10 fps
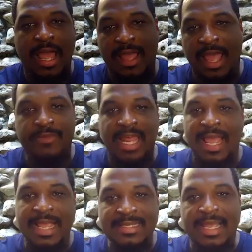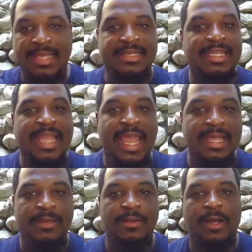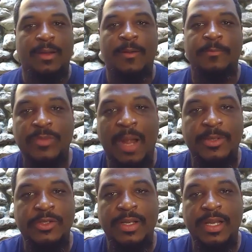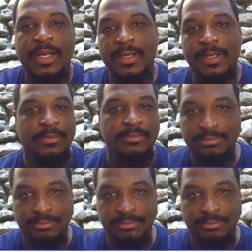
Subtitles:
Having that SDK, the opportunity to,